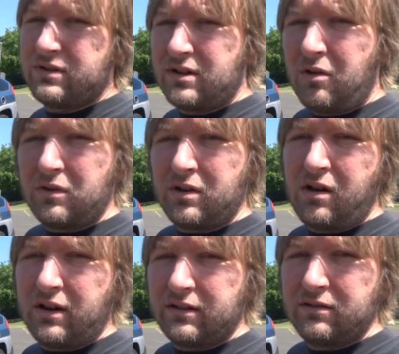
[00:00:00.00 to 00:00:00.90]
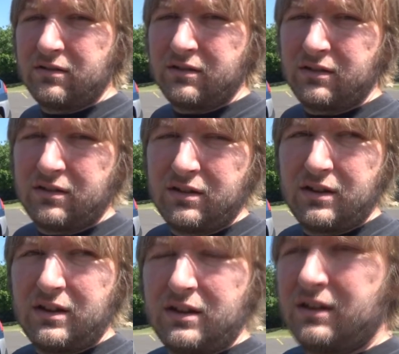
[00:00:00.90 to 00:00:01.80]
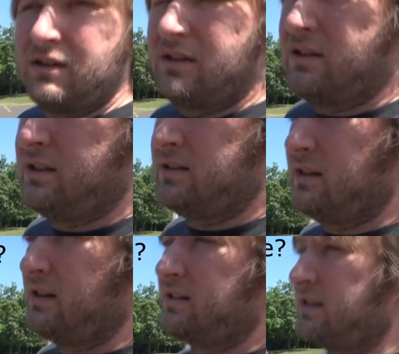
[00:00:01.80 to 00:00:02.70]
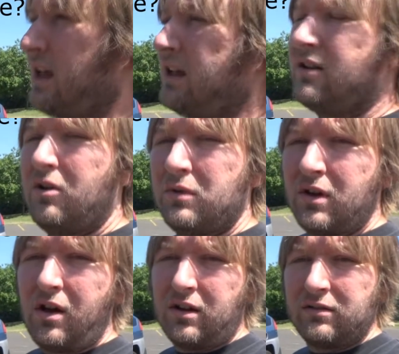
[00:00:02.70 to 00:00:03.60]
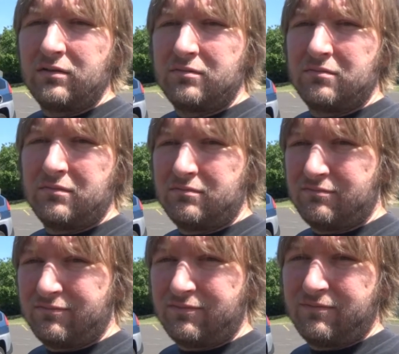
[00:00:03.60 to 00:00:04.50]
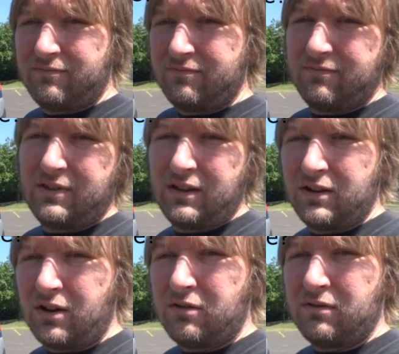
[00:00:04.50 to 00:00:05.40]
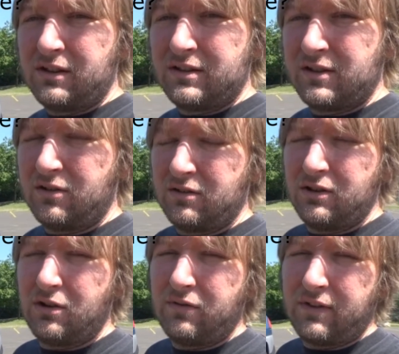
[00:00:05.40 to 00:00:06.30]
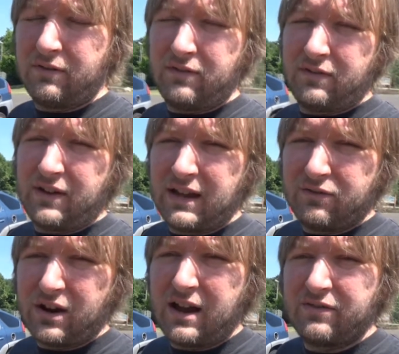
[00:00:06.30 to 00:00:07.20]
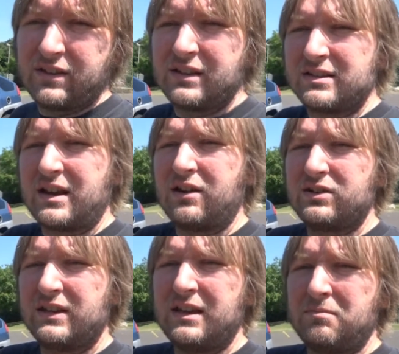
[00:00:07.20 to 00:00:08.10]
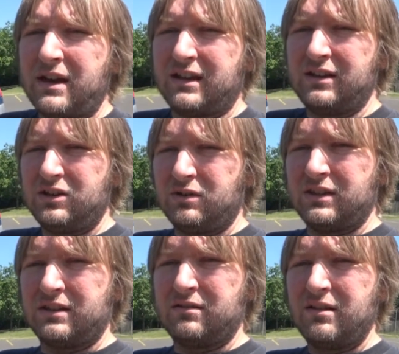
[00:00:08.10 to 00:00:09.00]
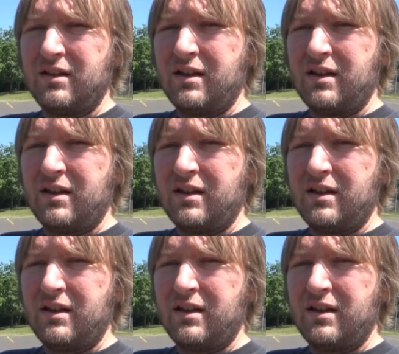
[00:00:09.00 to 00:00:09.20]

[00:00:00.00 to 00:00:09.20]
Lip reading: is going on is gonna stay going on, until, if I ever have the desire to get back into it, then